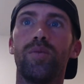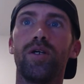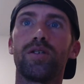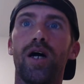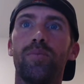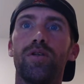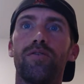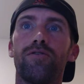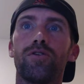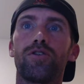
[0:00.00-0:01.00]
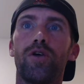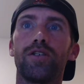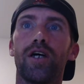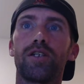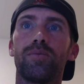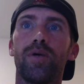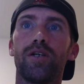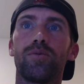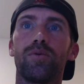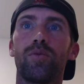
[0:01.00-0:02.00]
What do you mean type in the first
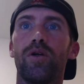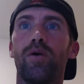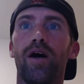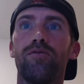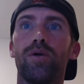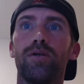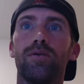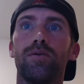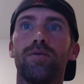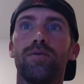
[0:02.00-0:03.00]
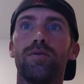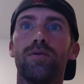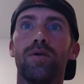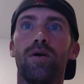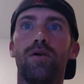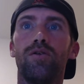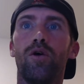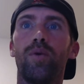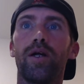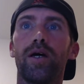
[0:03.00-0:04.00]
transaction password? We don't have one.
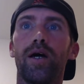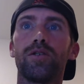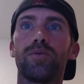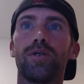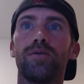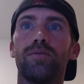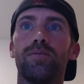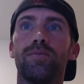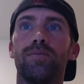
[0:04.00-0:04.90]
Nobody has one.